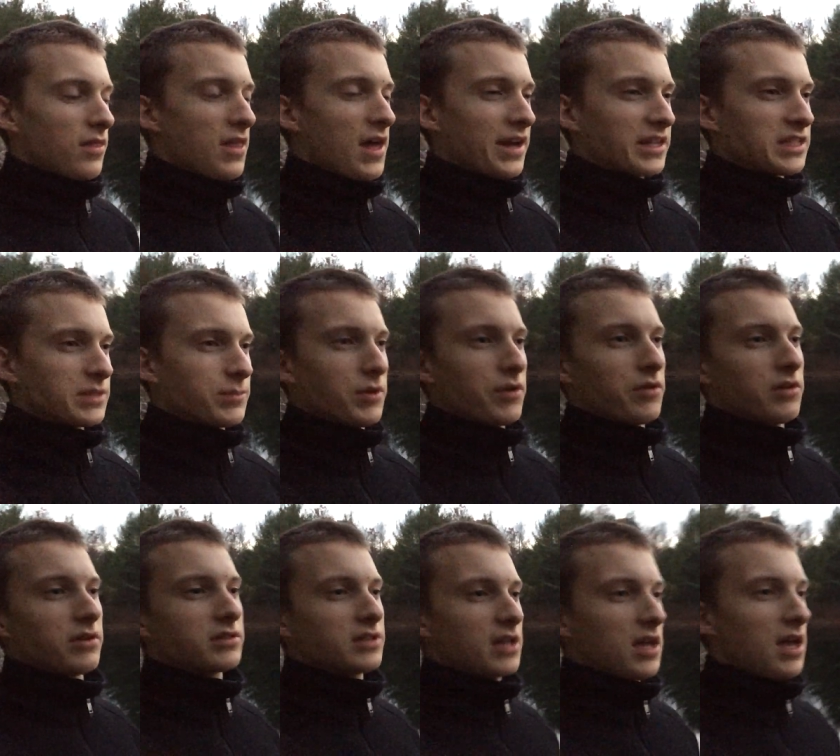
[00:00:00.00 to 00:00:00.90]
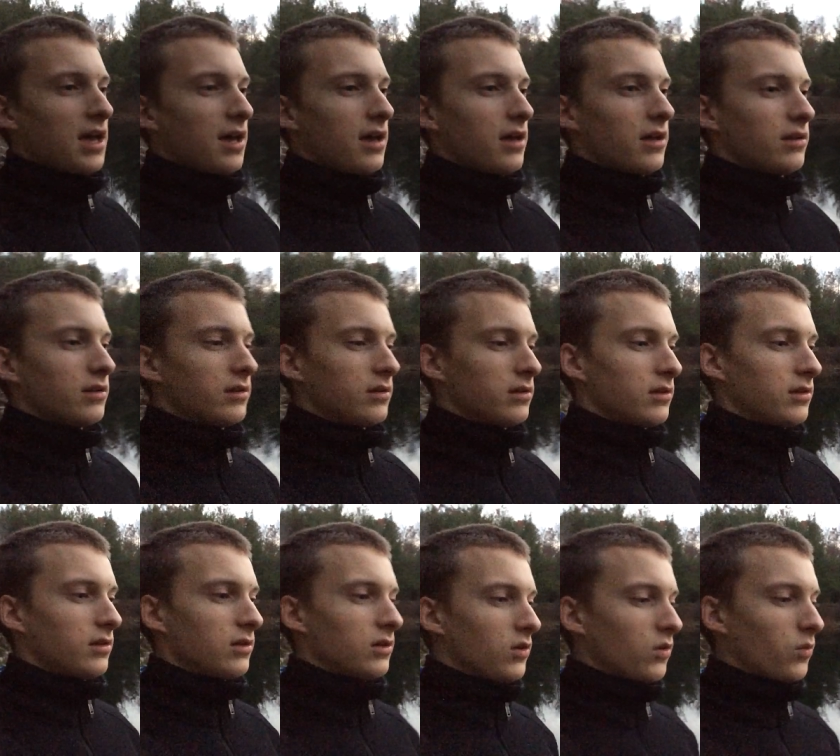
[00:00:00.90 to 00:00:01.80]
experience I had,
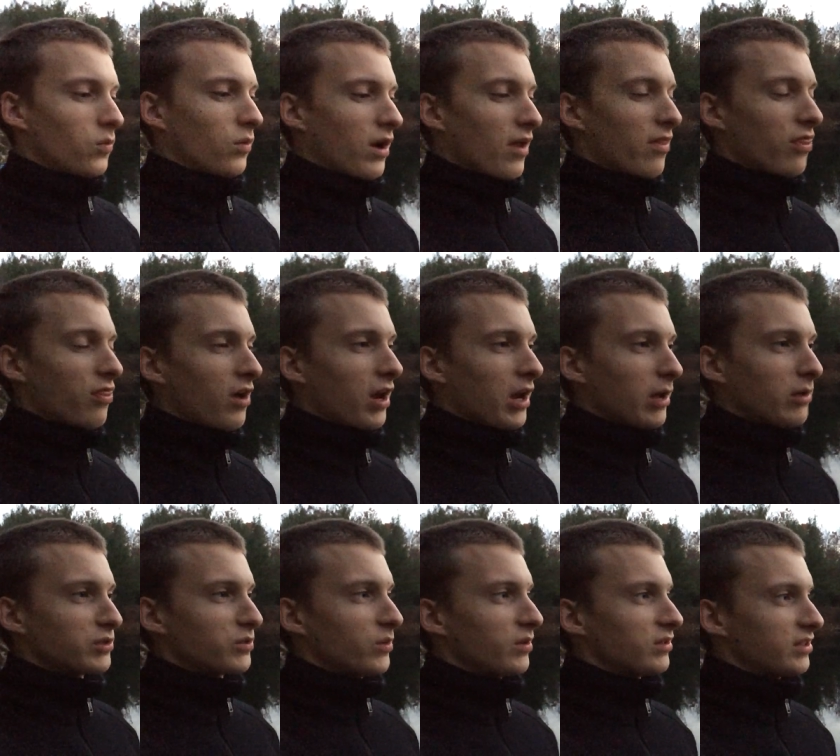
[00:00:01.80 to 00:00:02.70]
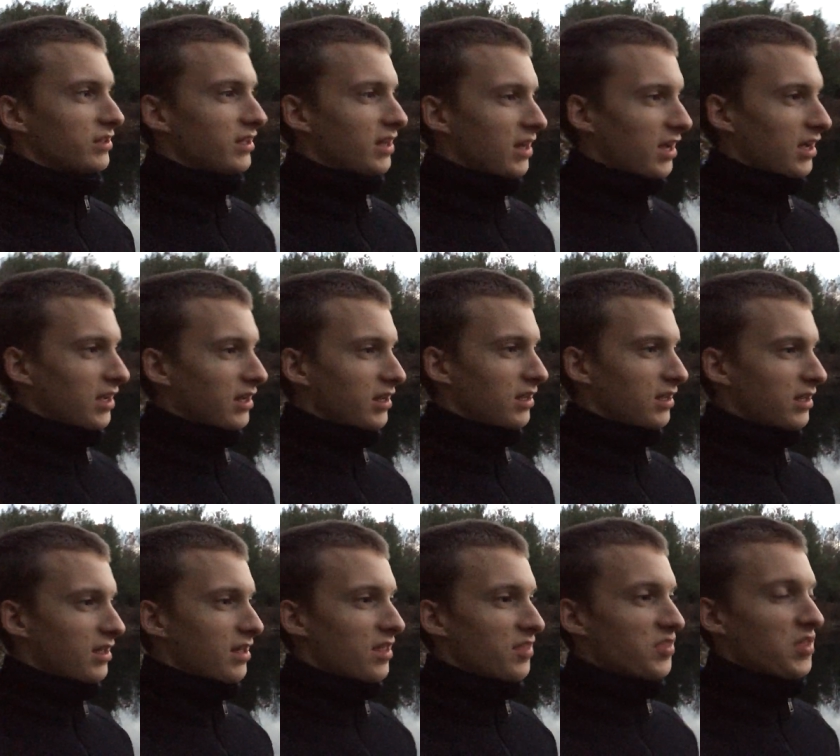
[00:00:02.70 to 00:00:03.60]
where I thought I was going to die,
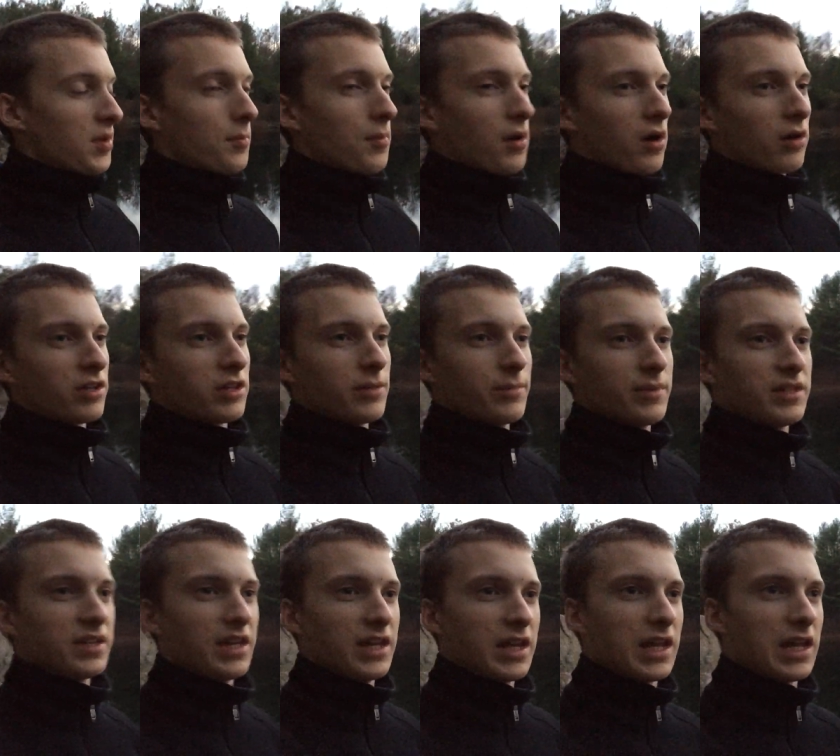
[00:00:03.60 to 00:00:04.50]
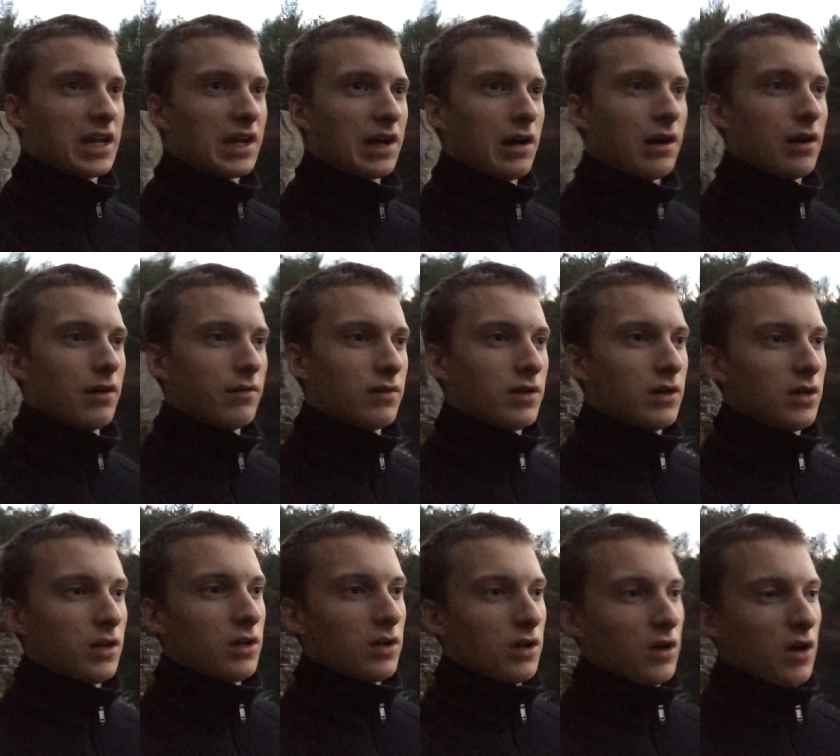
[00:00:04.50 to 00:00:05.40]
that marked the beginning of
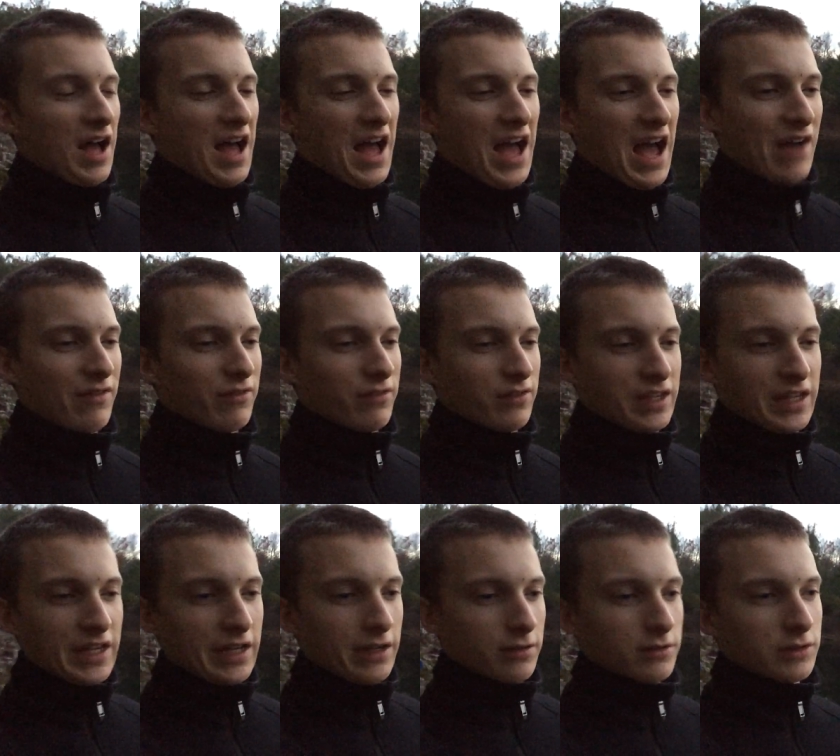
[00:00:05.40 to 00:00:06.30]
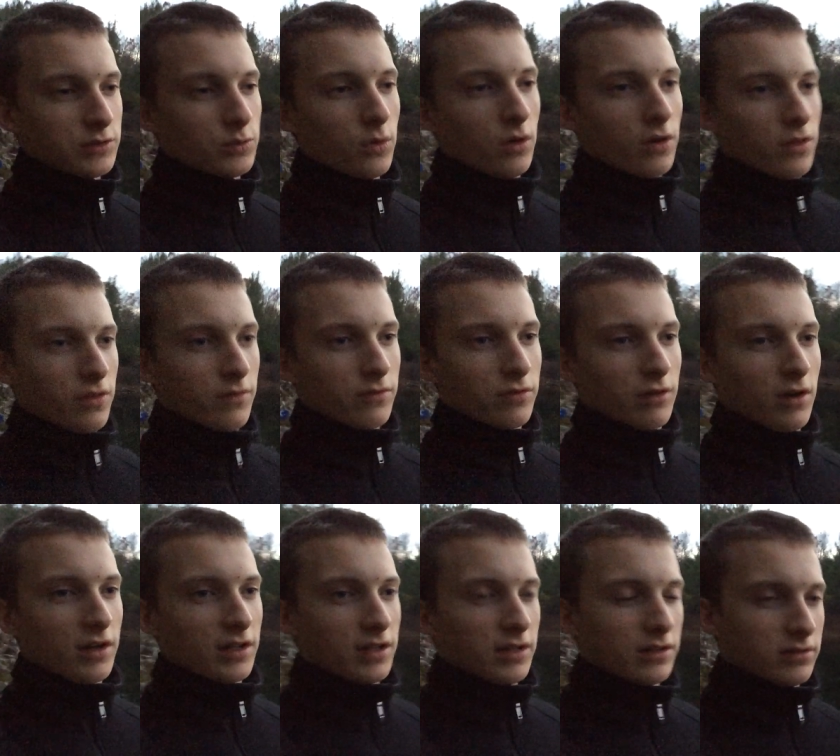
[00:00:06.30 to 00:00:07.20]
a half a year's worth of
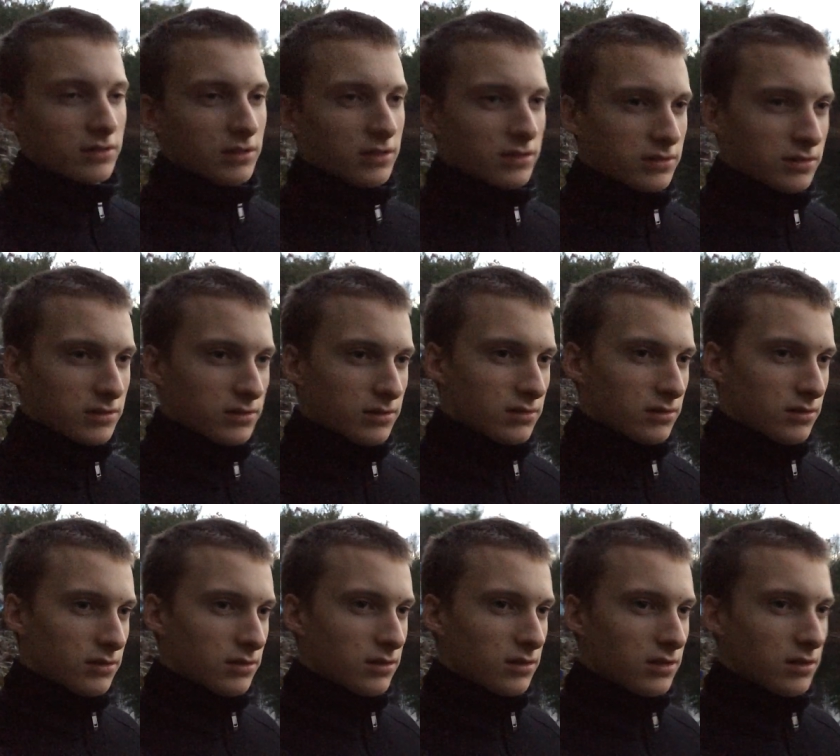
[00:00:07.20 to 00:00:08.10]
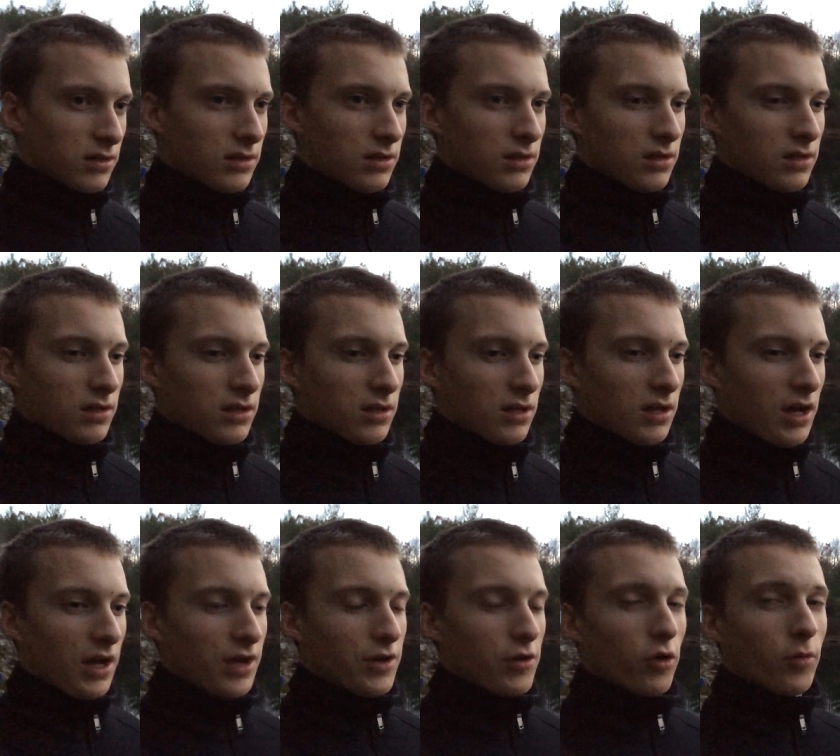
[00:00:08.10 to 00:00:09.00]
chronic illness,
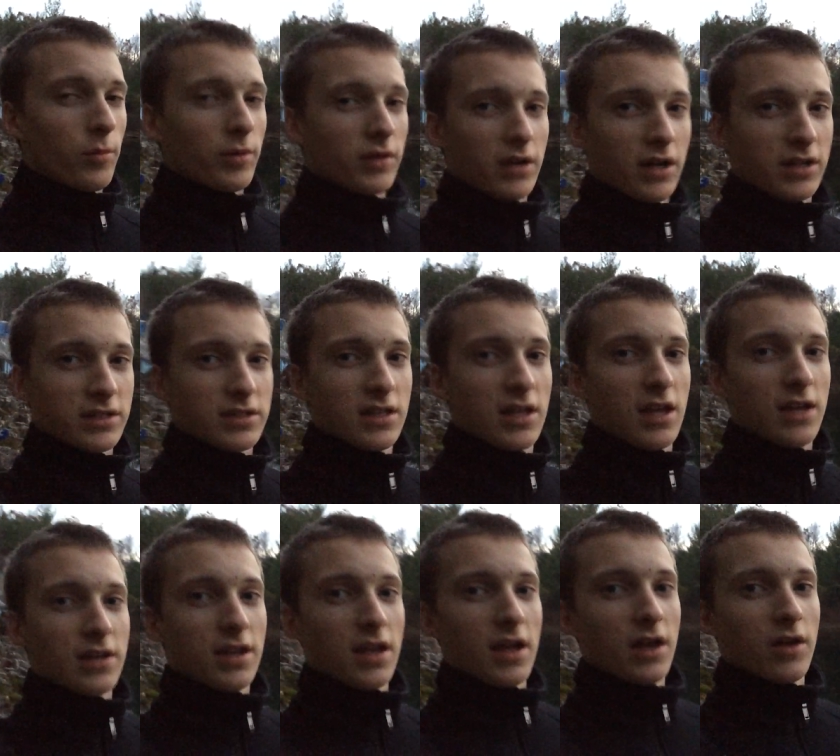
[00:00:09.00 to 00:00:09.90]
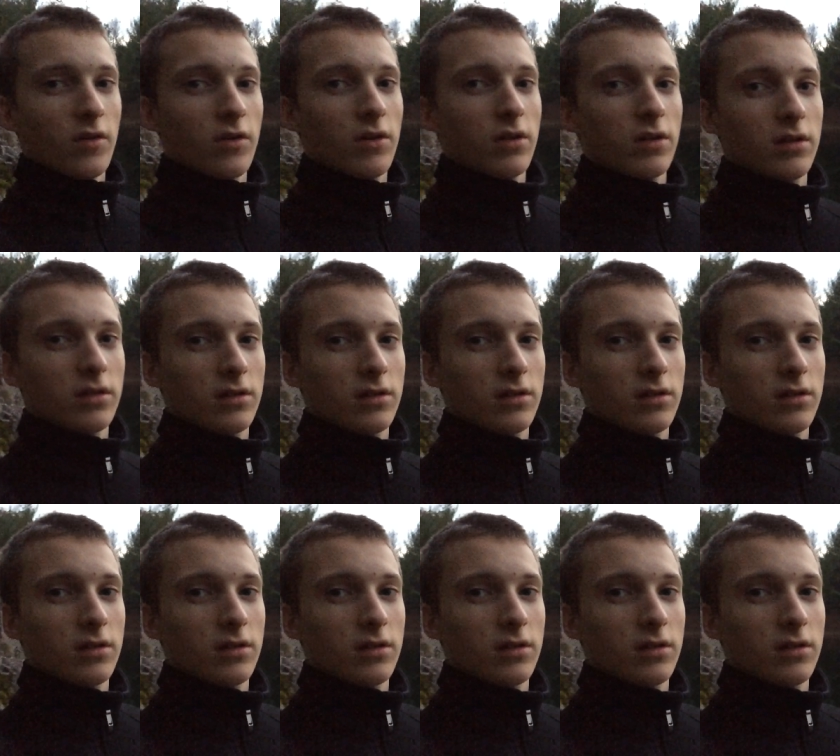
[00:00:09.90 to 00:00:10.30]
I know because of that now,